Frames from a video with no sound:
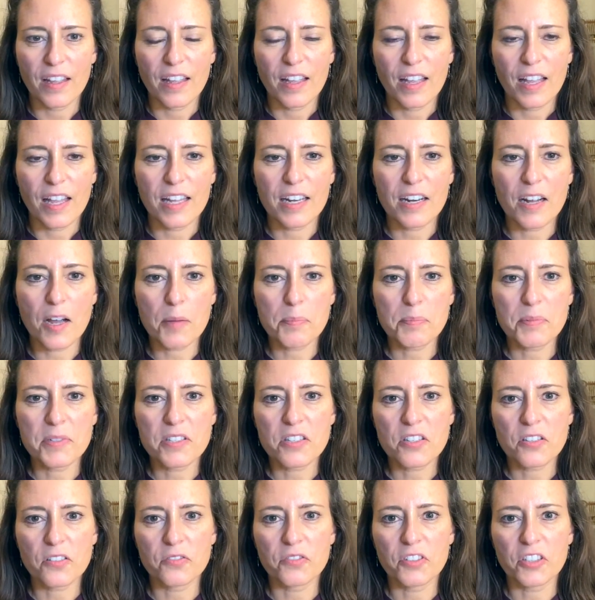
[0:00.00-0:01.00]
And up
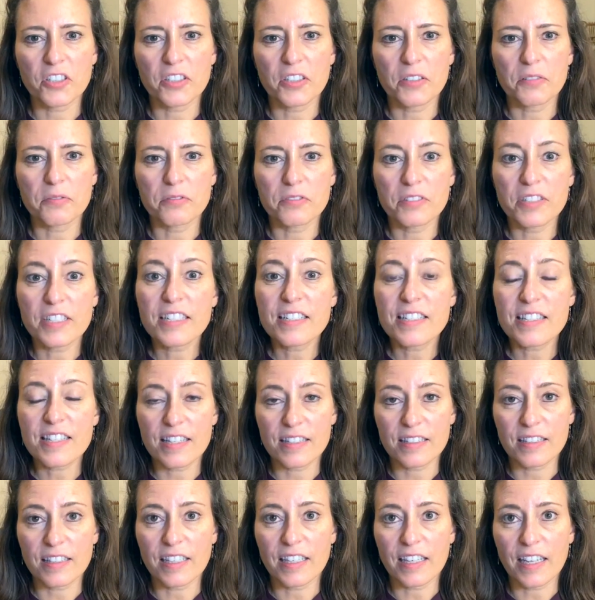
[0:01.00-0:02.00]
until very
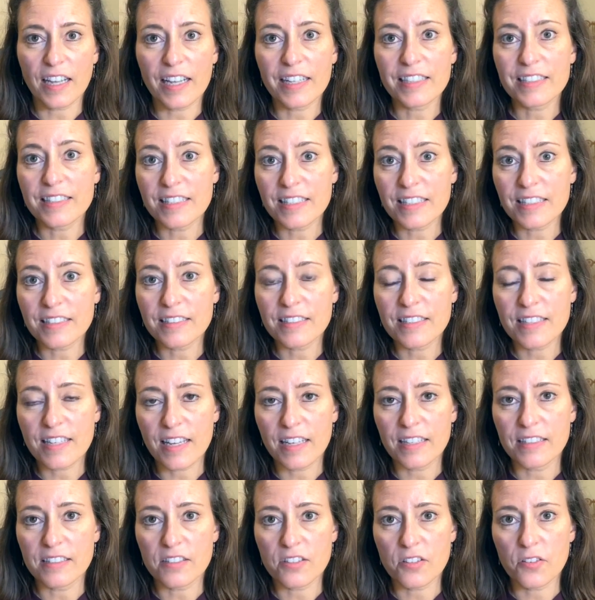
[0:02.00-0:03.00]
recently, I did
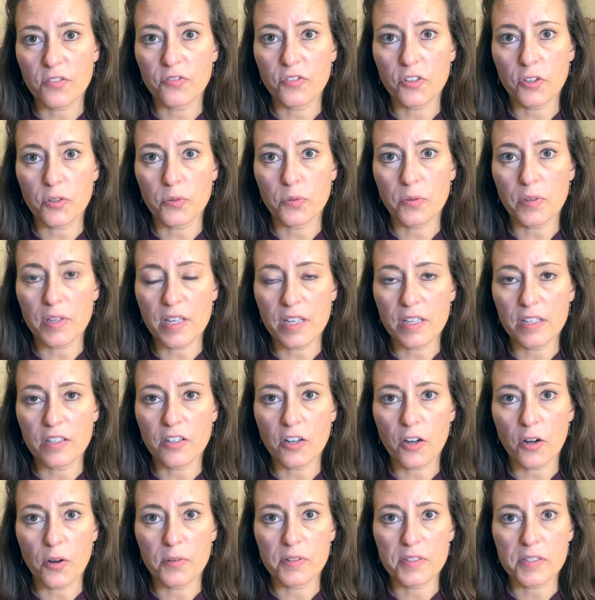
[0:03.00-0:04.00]
tend to view
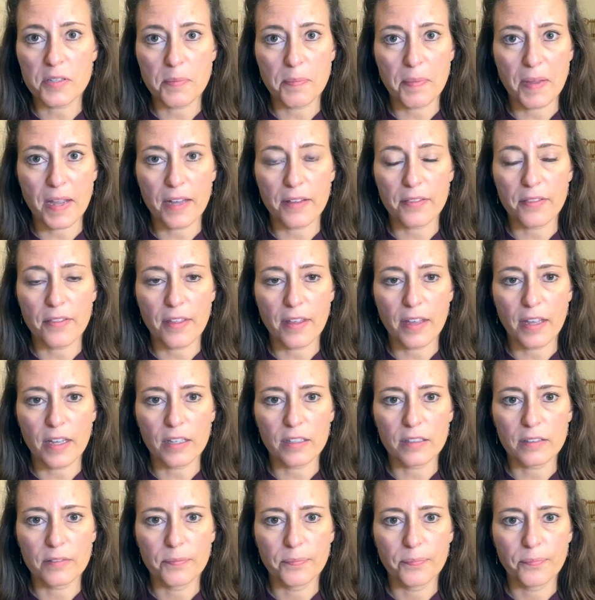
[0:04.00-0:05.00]
ego as a bad
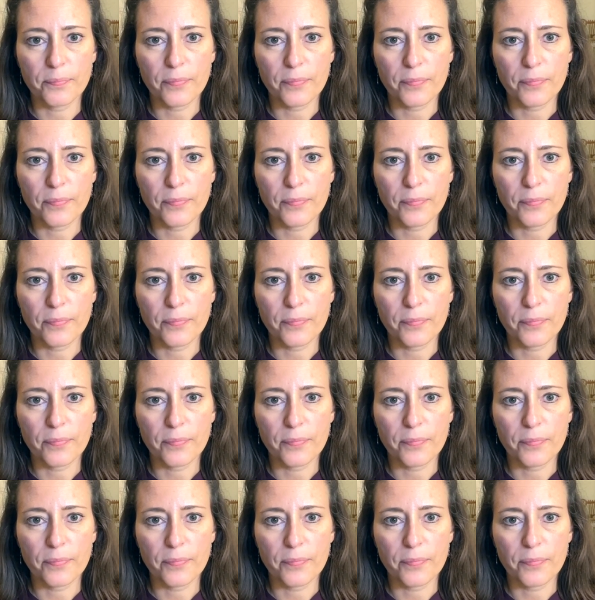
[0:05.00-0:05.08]
thing.